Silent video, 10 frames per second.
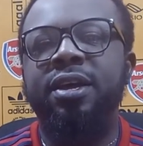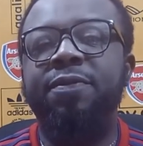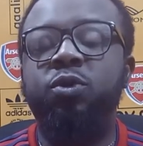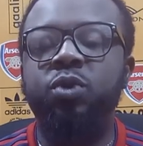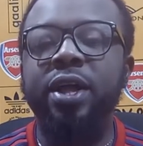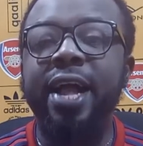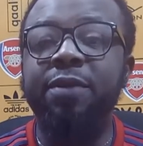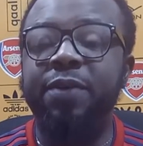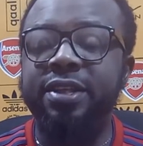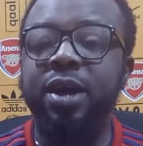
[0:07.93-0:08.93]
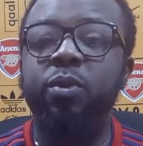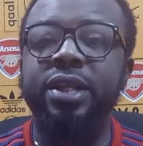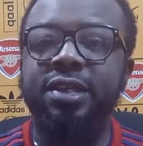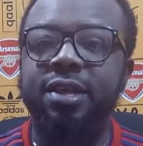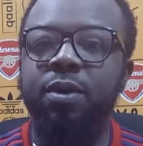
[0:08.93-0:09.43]
If today is the first time
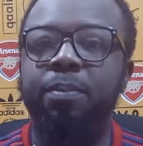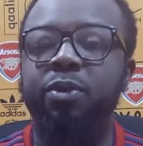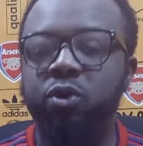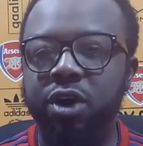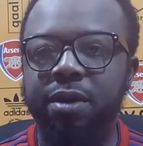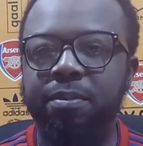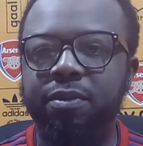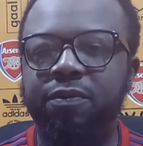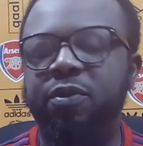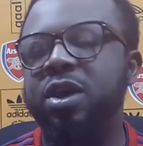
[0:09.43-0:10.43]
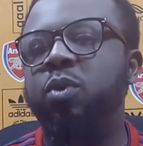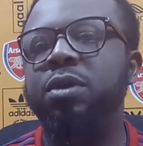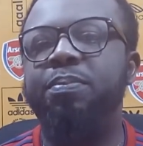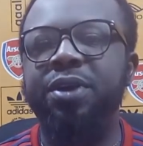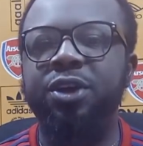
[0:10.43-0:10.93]
we see our program, for here
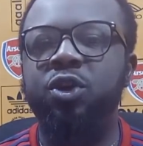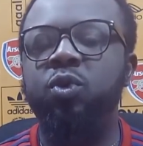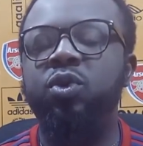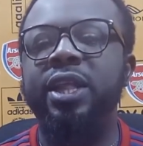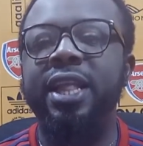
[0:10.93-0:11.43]
we bring you the